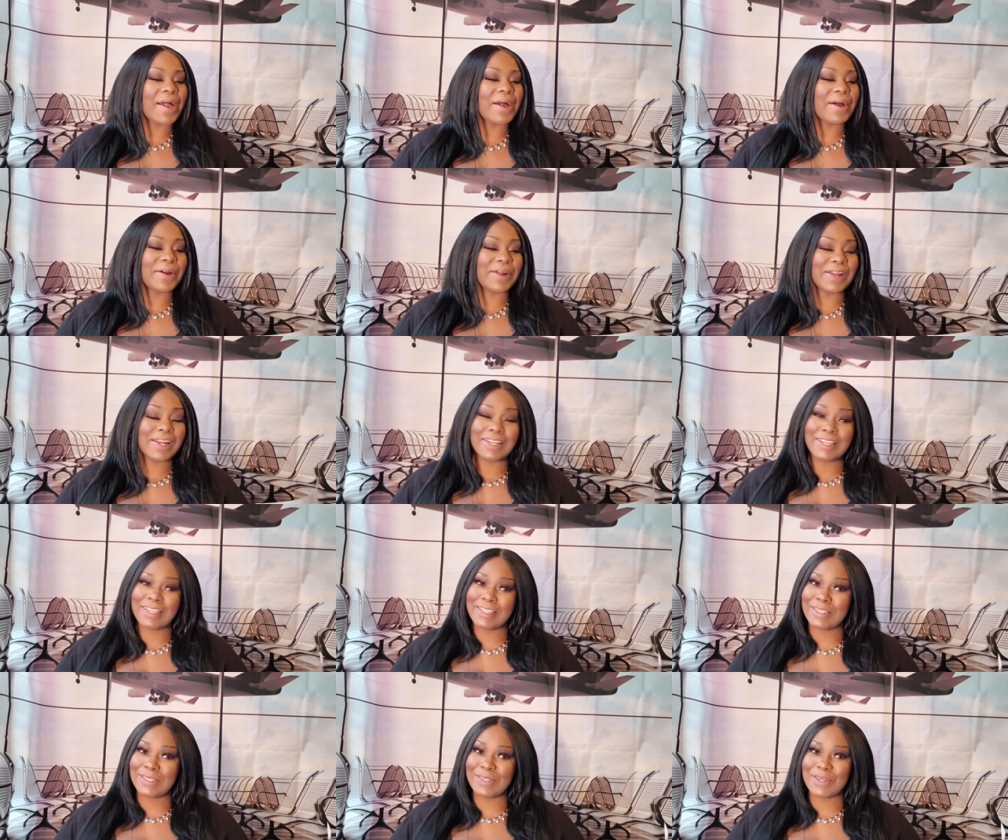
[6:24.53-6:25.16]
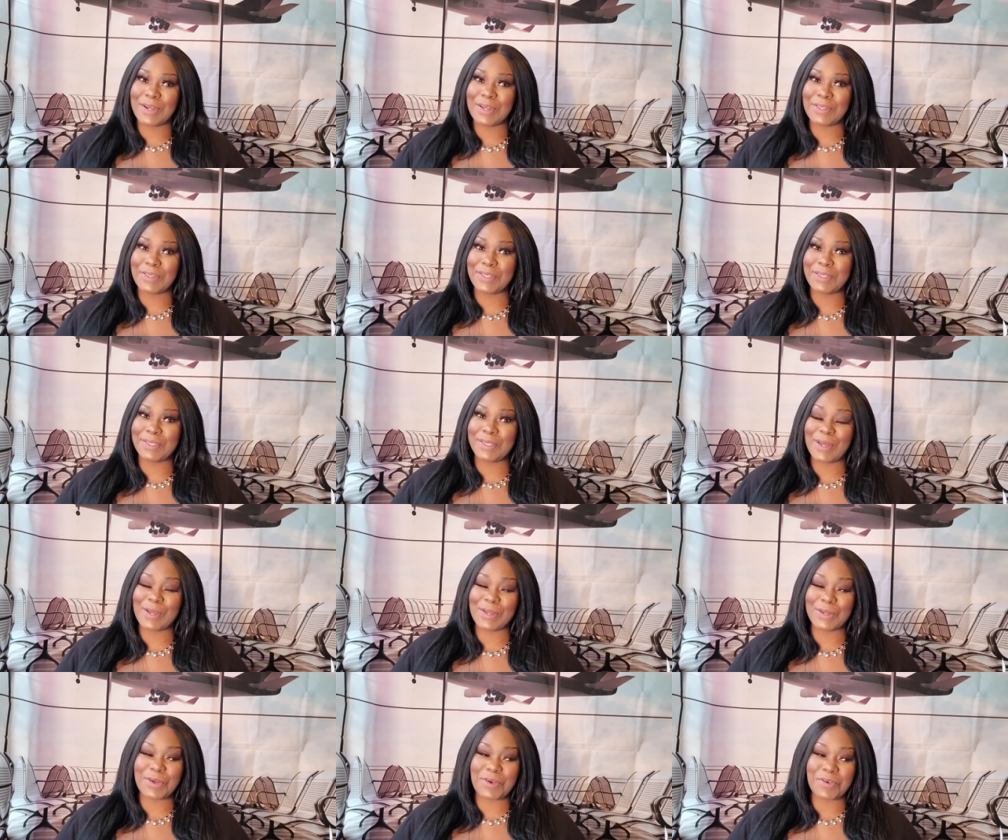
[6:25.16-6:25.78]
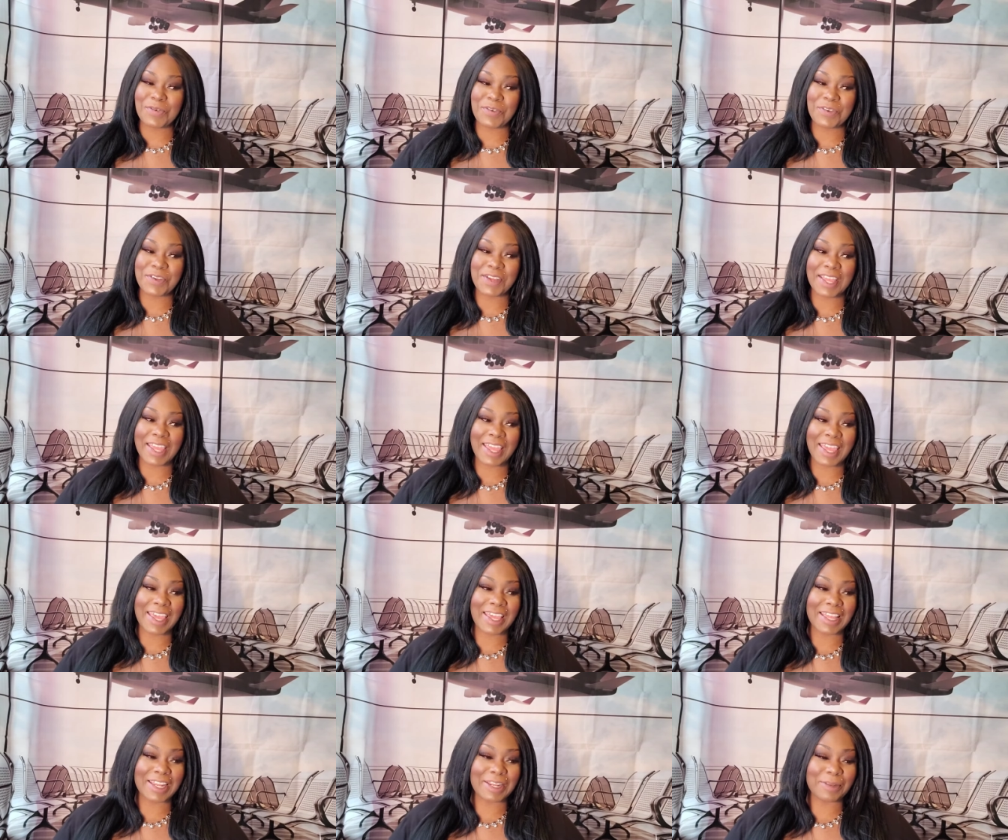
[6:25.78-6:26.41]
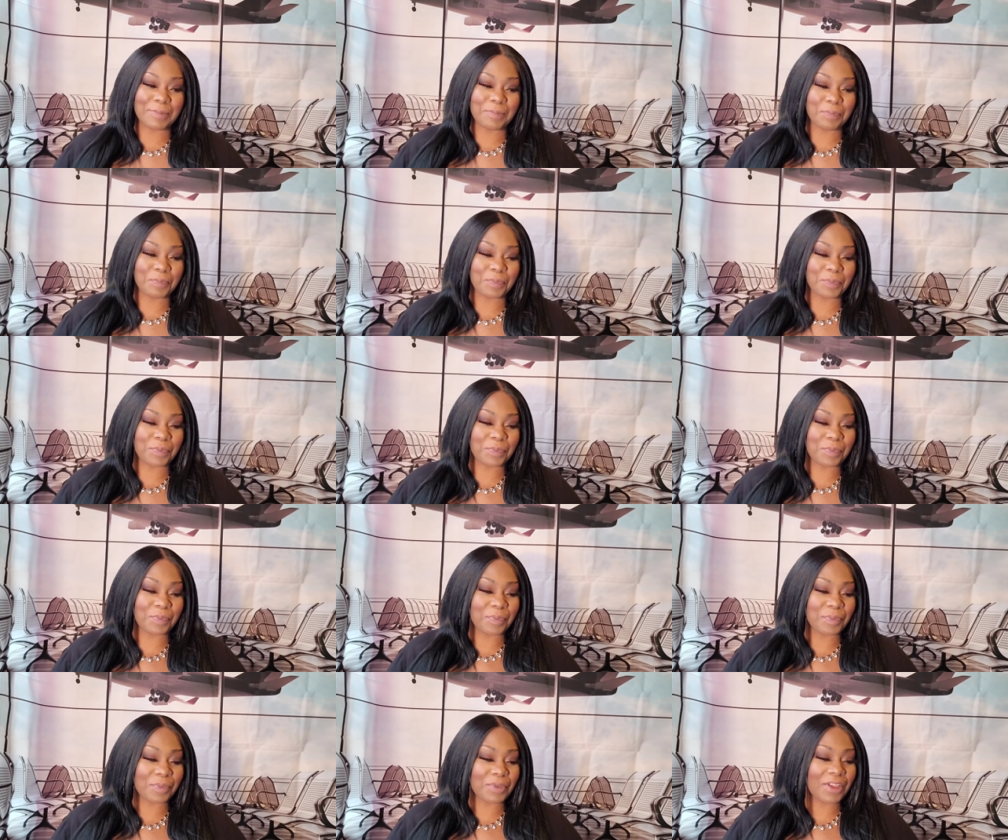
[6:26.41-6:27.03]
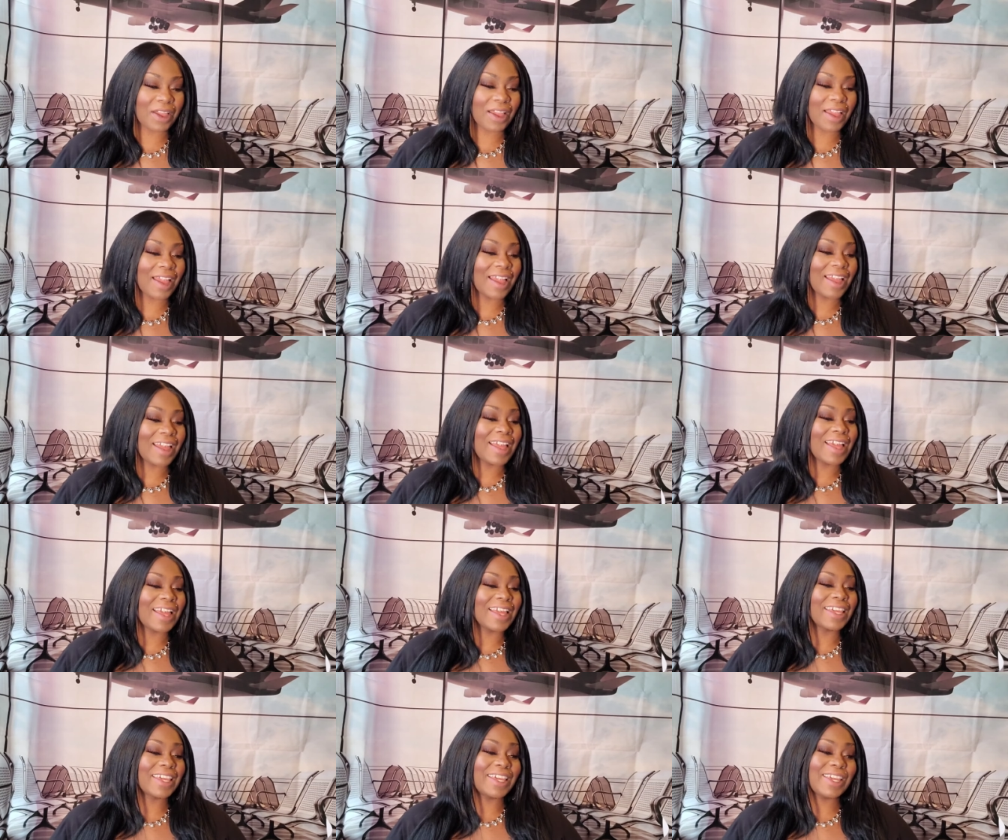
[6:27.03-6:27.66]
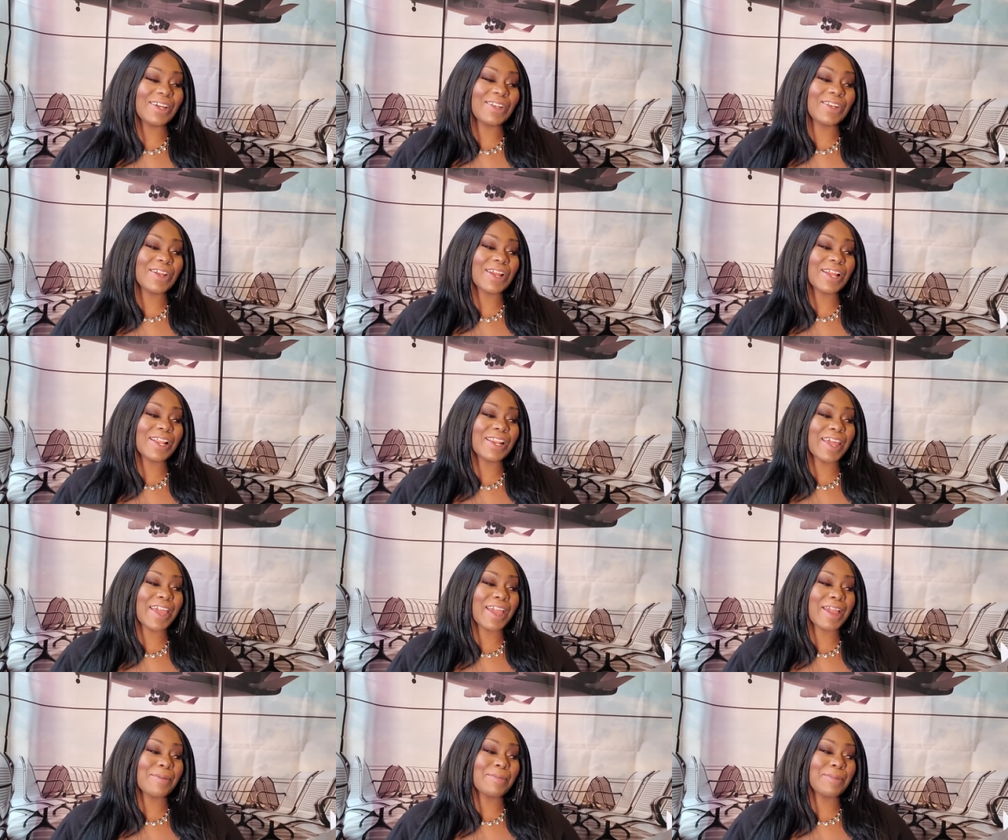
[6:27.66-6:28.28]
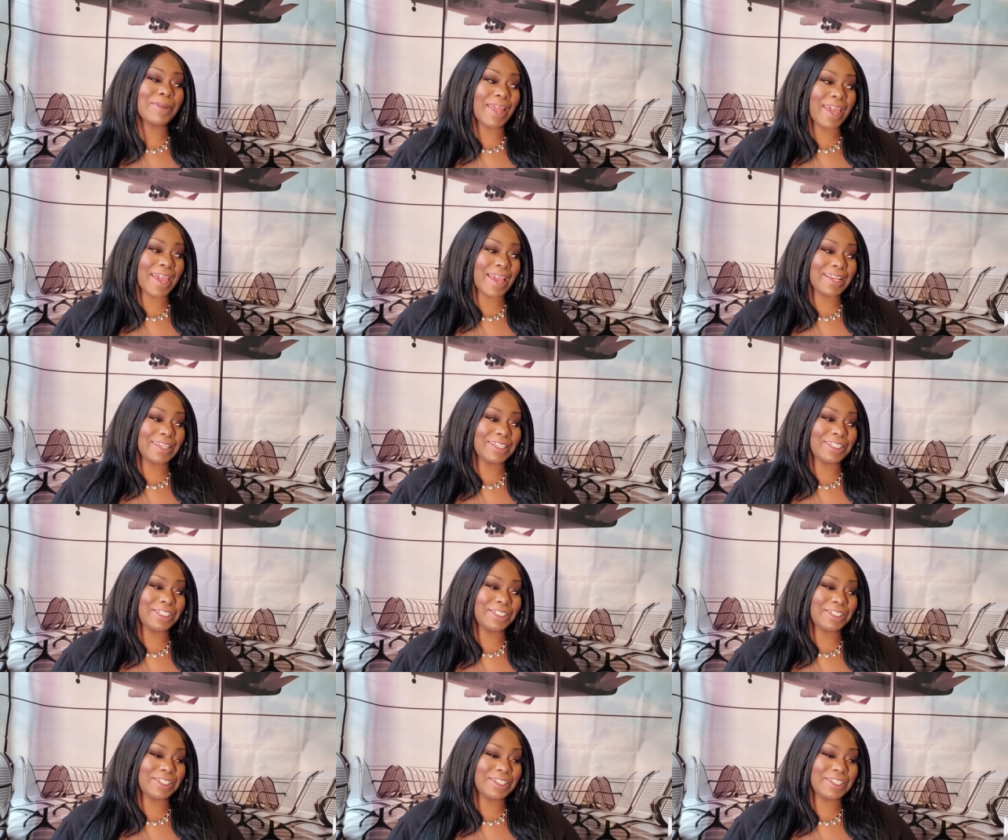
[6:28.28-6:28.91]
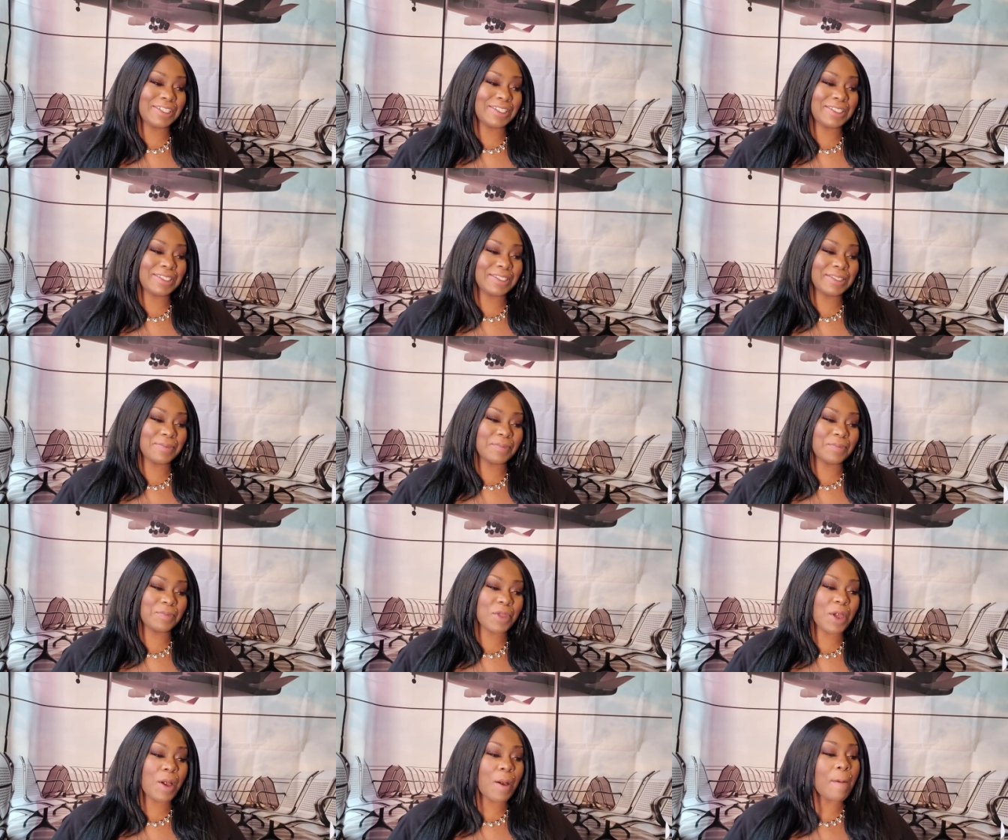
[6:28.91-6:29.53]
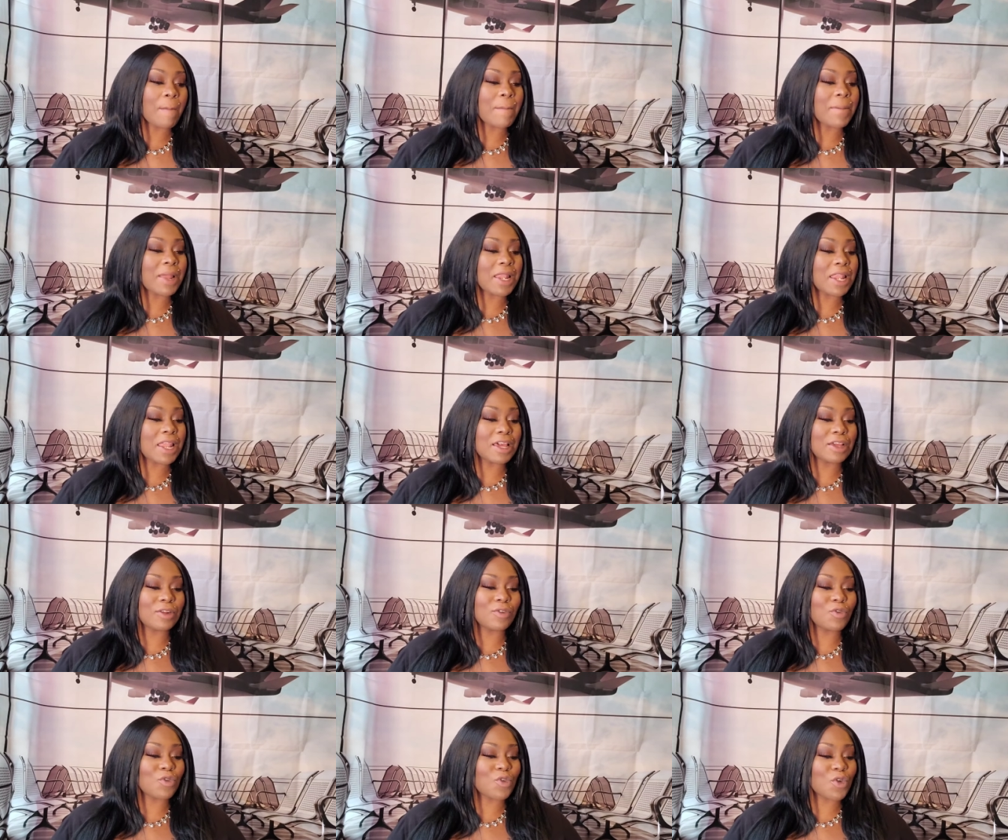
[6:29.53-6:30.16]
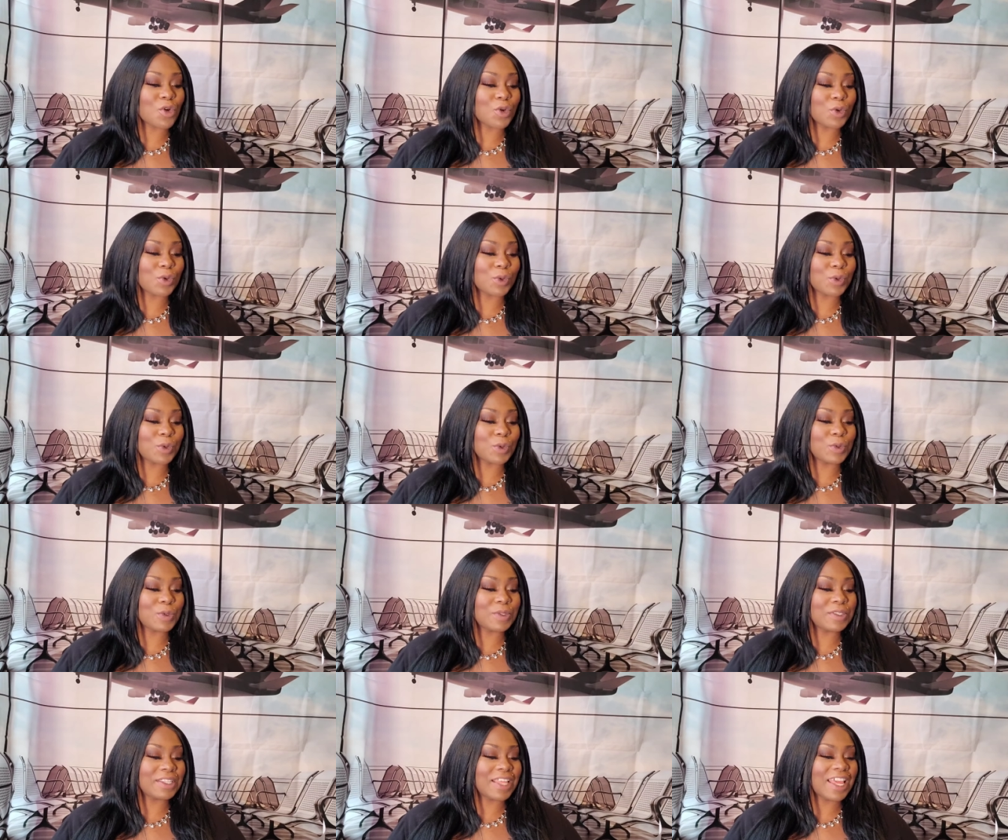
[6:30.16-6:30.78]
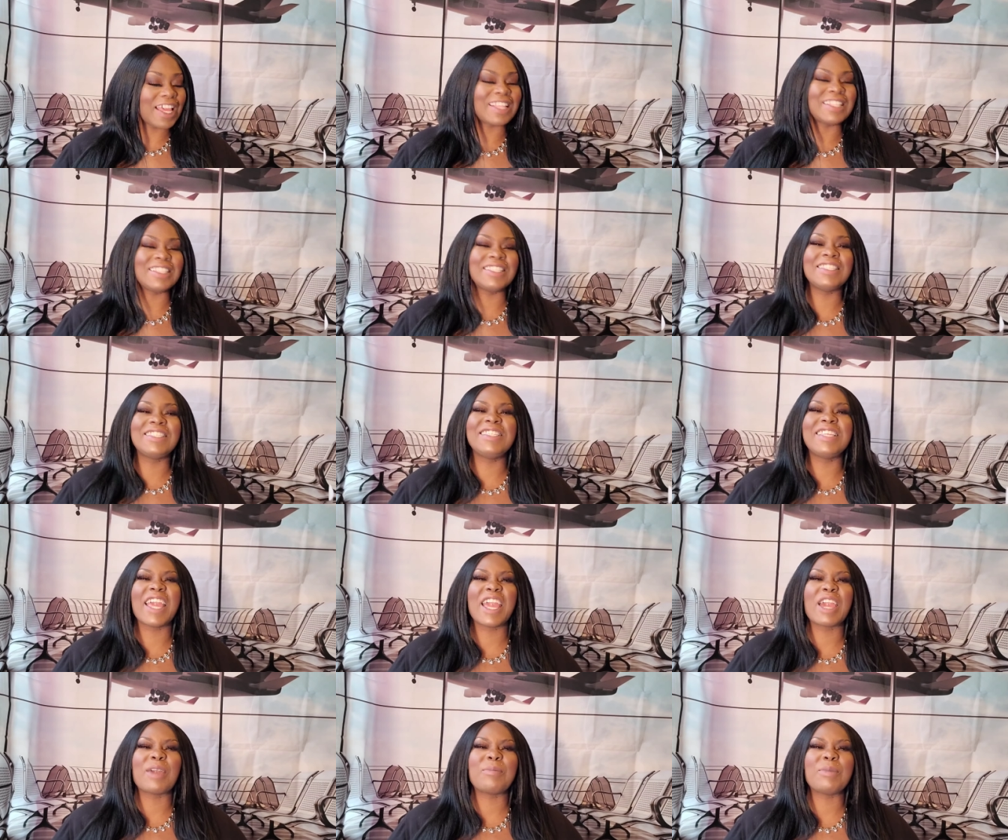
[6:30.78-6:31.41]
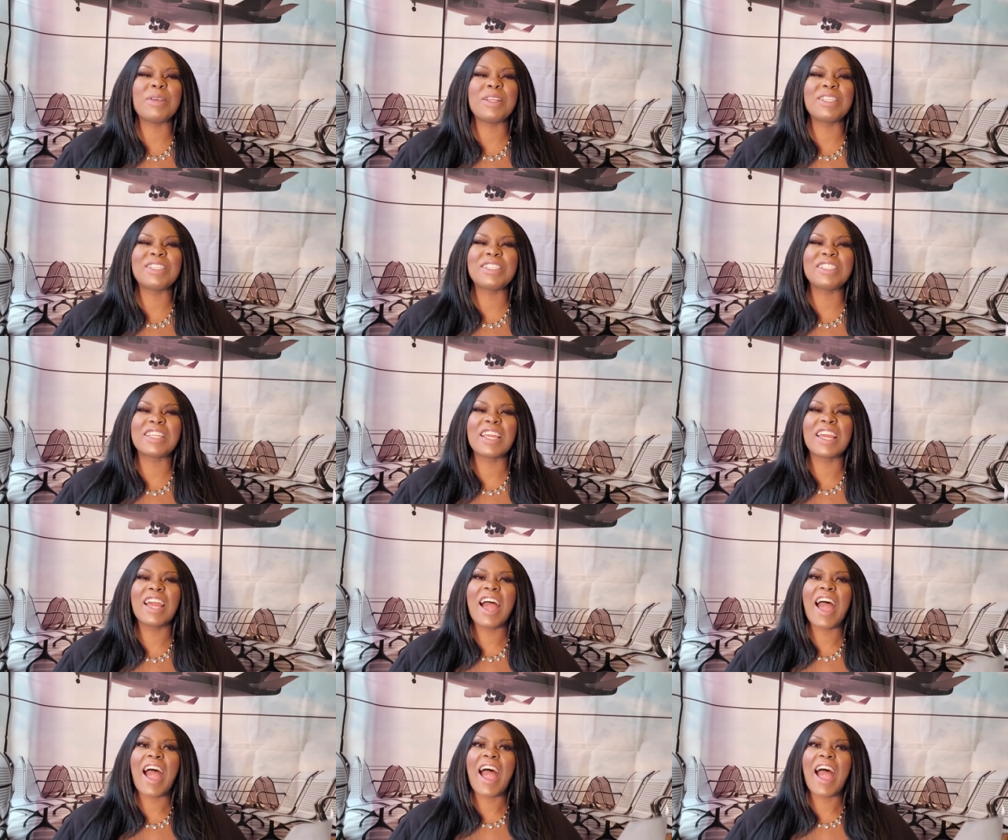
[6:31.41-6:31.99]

All right, let's start this all over again. Killer Glam Lashes, blood rose, and damage